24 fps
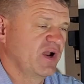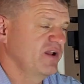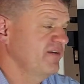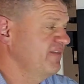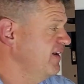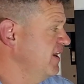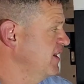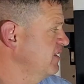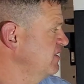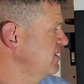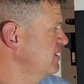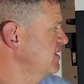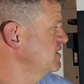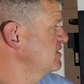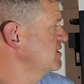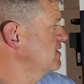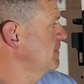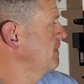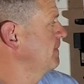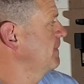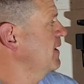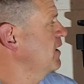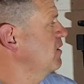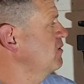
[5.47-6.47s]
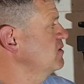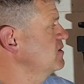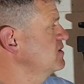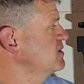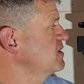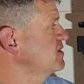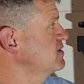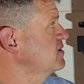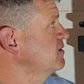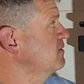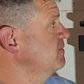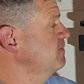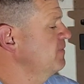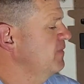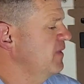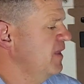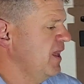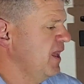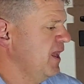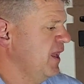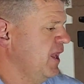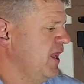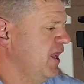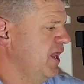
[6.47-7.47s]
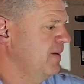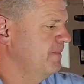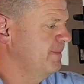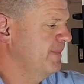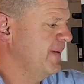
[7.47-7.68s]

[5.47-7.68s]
I've had this power system and